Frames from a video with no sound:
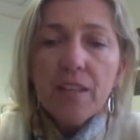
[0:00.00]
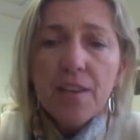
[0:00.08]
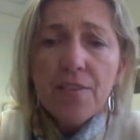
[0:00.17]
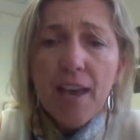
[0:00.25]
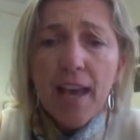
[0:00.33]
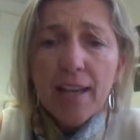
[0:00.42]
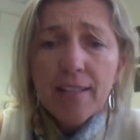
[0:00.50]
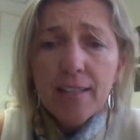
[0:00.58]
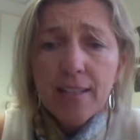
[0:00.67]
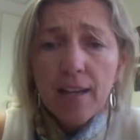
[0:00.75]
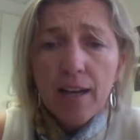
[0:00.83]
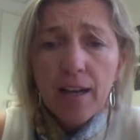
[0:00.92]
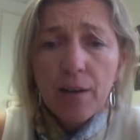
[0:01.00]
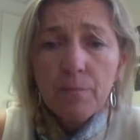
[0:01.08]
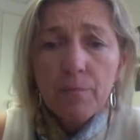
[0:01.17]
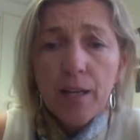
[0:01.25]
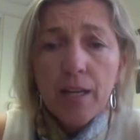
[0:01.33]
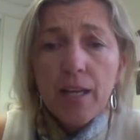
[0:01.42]
that
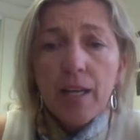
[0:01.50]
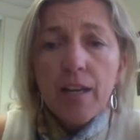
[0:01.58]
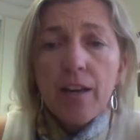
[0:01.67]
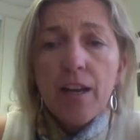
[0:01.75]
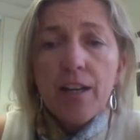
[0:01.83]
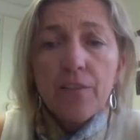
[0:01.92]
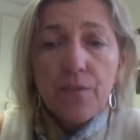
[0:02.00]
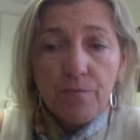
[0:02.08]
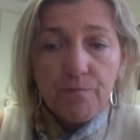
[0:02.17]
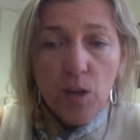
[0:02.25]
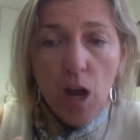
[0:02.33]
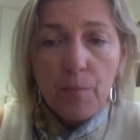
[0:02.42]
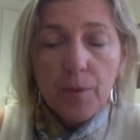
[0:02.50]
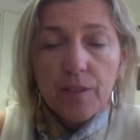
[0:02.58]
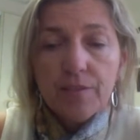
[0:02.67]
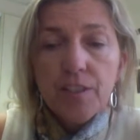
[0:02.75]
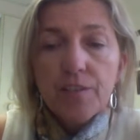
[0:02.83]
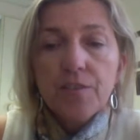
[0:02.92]
in a couple
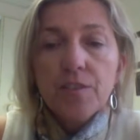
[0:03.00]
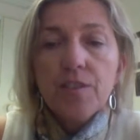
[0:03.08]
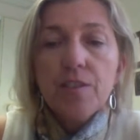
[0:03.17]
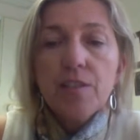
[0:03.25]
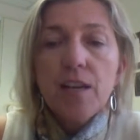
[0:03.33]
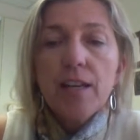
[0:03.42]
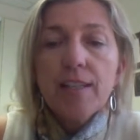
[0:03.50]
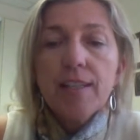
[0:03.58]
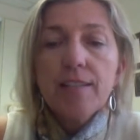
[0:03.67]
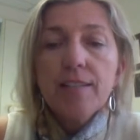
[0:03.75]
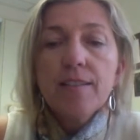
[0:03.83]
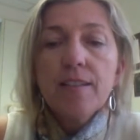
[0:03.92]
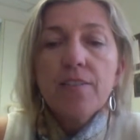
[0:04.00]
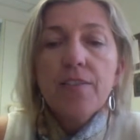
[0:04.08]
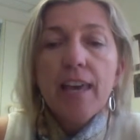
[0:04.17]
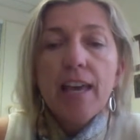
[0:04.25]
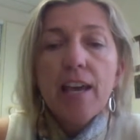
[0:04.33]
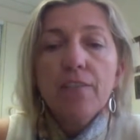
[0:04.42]
of different studies,
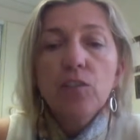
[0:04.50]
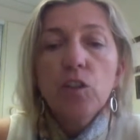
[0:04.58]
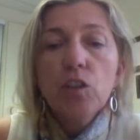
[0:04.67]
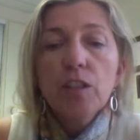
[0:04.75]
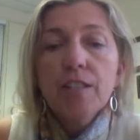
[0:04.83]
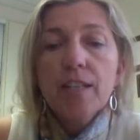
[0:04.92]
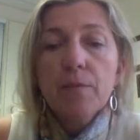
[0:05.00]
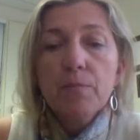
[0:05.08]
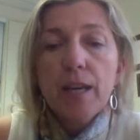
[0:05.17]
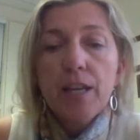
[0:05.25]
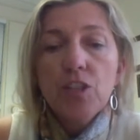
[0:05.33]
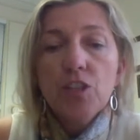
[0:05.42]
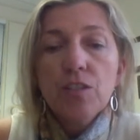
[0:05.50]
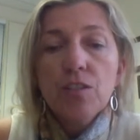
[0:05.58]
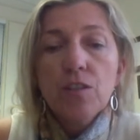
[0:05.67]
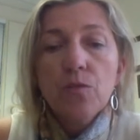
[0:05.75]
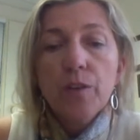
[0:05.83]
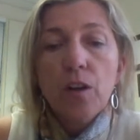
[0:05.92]
they have looked at patients
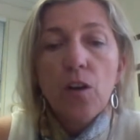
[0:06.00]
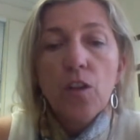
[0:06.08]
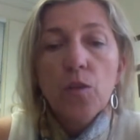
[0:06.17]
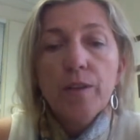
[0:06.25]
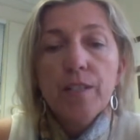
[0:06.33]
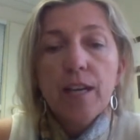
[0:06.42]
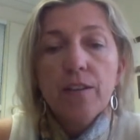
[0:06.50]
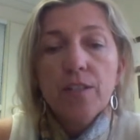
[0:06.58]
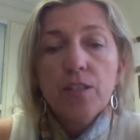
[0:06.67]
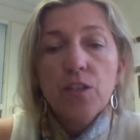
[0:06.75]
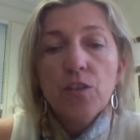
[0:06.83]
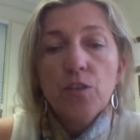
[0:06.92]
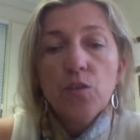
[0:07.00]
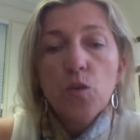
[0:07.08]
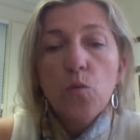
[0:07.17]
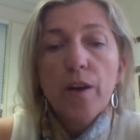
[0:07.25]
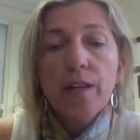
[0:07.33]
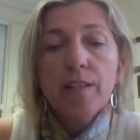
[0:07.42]
going all the way down into their
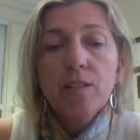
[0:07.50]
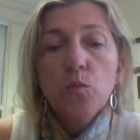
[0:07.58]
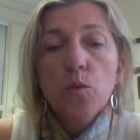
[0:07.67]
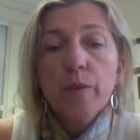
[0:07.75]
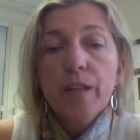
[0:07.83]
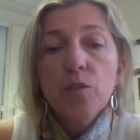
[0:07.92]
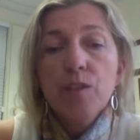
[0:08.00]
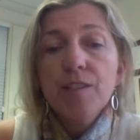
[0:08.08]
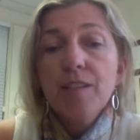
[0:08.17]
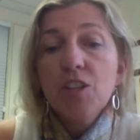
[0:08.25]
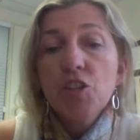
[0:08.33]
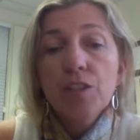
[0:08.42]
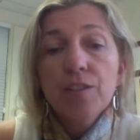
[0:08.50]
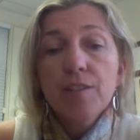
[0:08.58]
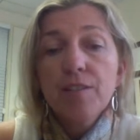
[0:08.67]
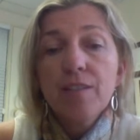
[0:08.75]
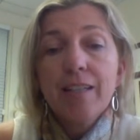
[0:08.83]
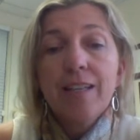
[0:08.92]
20s, where you essentially
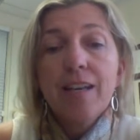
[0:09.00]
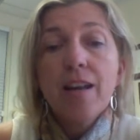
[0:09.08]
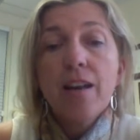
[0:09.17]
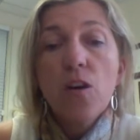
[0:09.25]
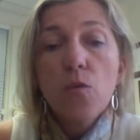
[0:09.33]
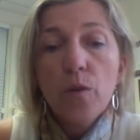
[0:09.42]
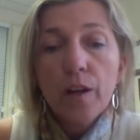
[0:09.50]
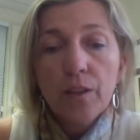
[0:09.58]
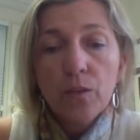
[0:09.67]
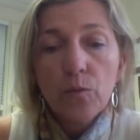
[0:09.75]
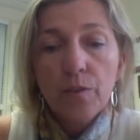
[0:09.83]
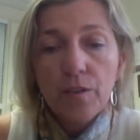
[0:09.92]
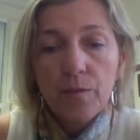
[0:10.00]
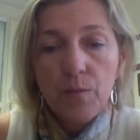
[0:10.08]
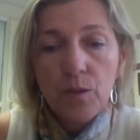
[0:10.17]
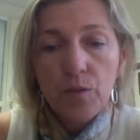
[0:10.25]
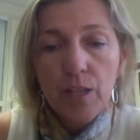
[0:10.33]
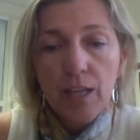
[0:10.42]
see no one with a
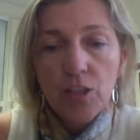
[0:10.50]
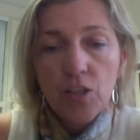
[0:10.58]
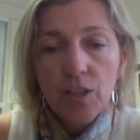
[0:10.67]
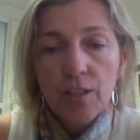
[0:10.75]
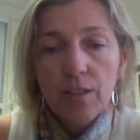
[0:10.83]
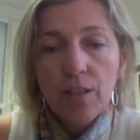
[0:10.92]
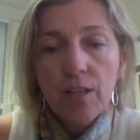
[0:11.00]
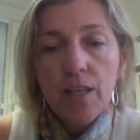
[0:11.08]
mutation.